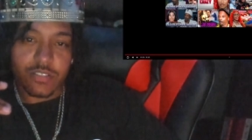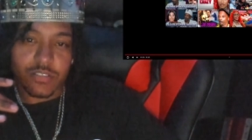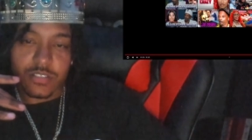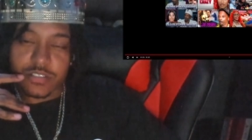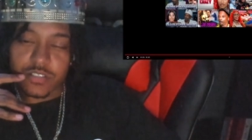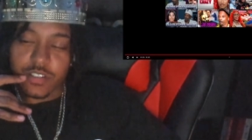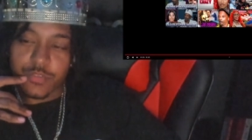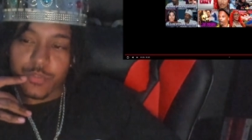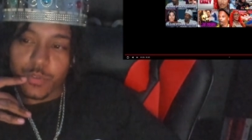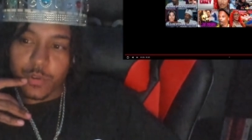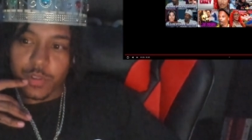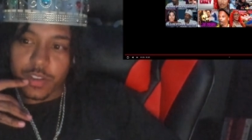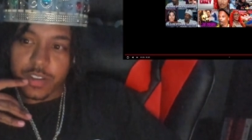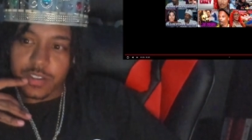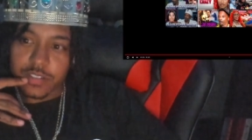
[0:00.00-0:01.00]
of this stuff for,
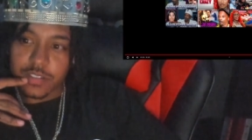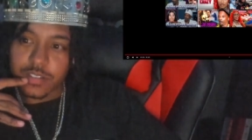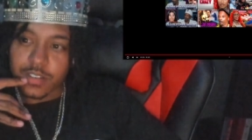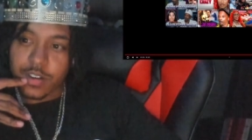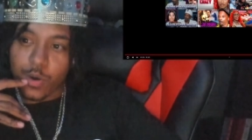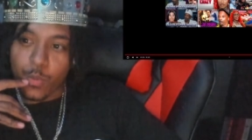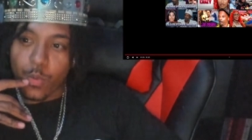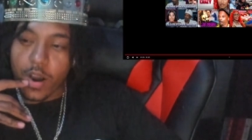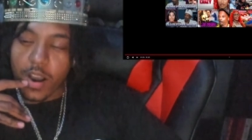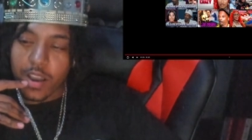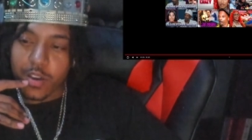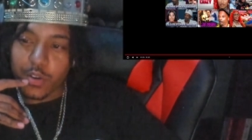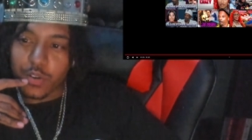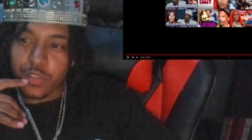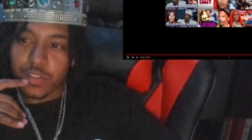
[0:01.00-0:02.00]
like, a
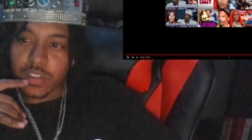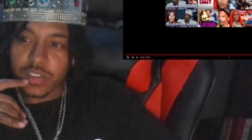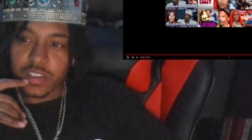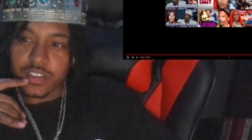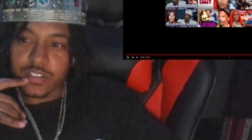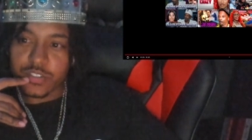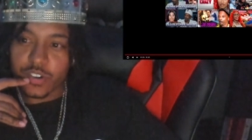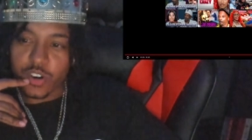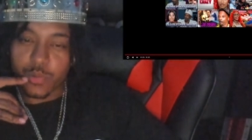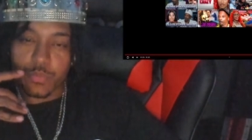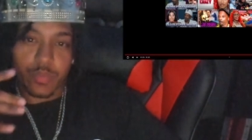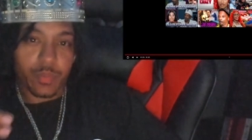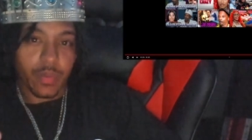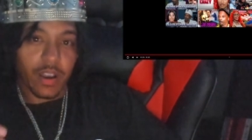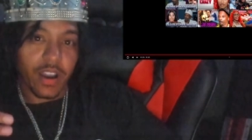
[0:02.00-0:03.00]
while, and then, like, he started
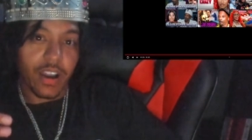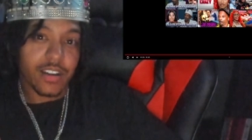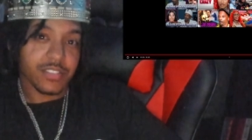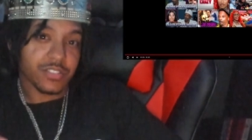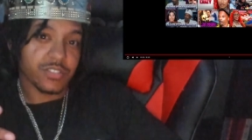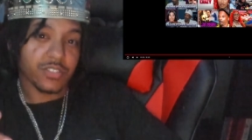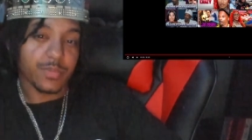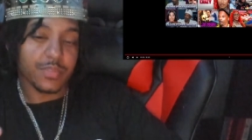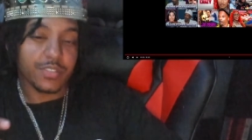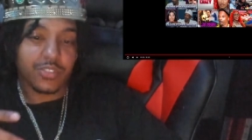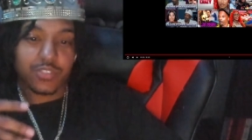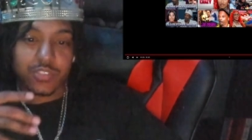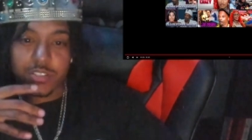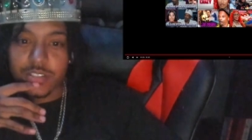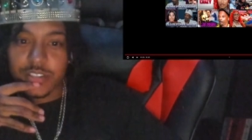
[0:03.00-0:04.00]
opening my eyes to some of this
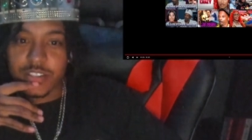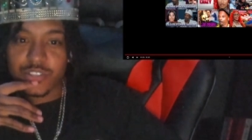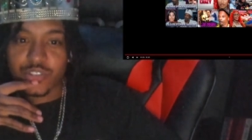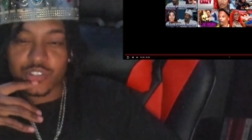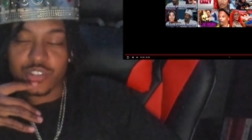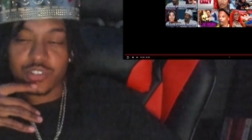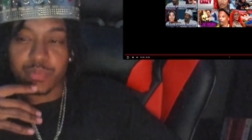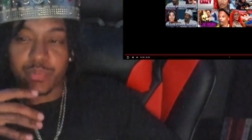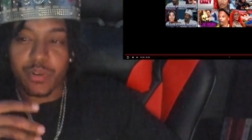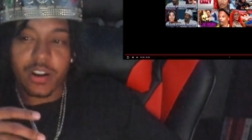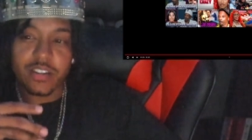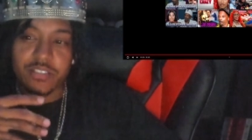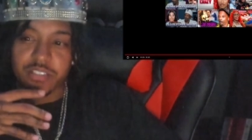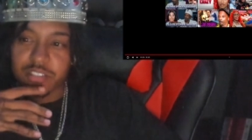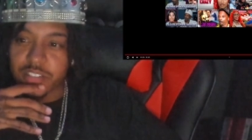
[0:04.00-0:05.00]
shit, and it's just
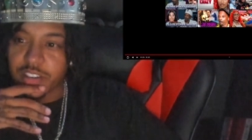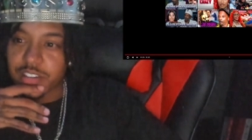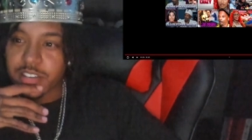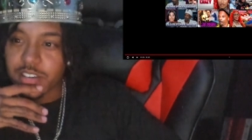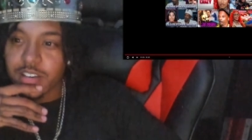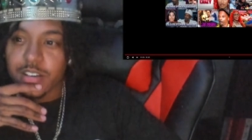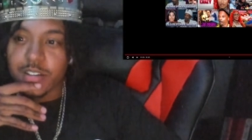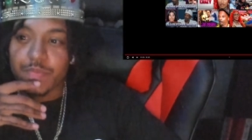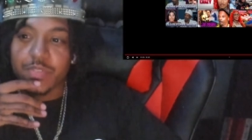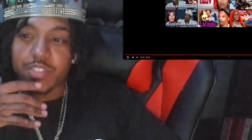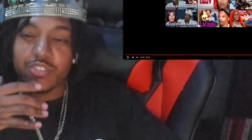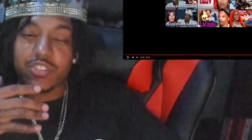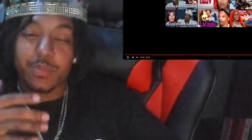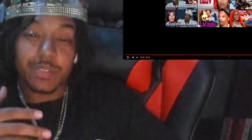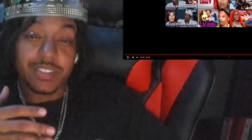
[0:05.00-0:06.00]
surprising. Like, this
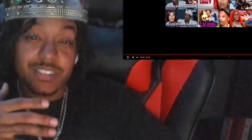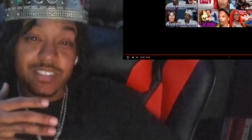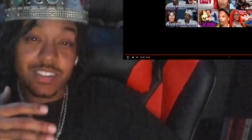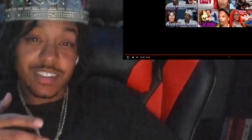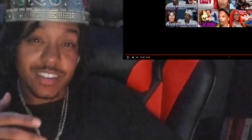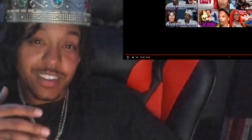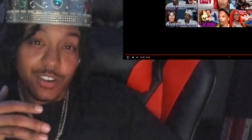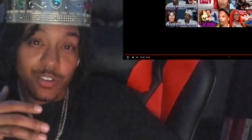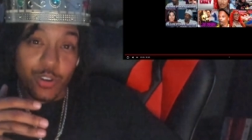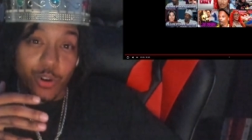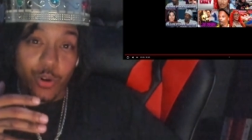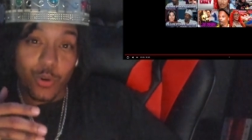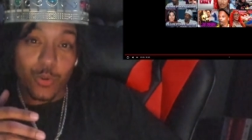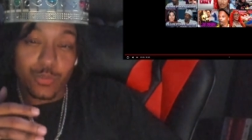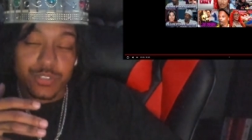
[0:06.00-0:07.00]
shit been sitting there the
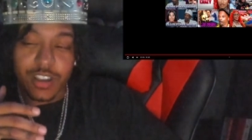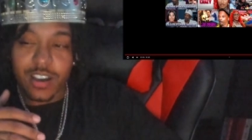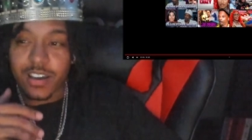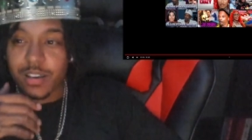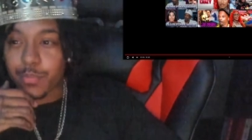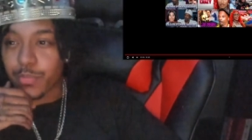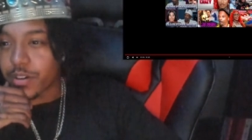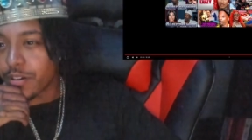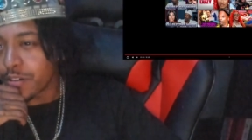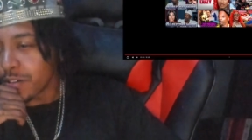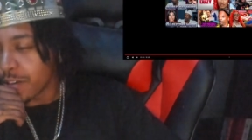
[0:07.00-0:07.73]
whole time, bro.